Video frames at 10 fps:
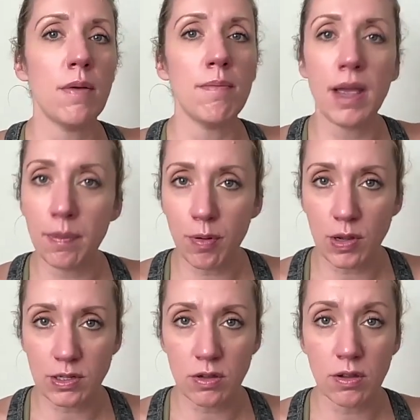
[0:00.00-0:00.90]

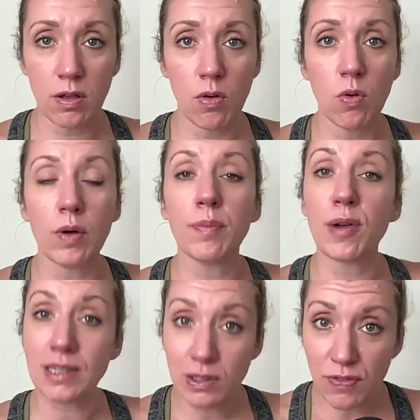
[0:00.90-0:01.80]
menopausal, or
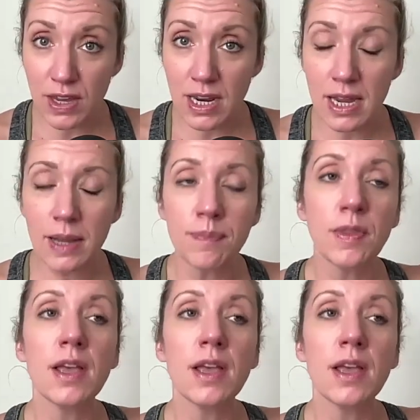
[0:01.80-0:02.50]
breastfeeding,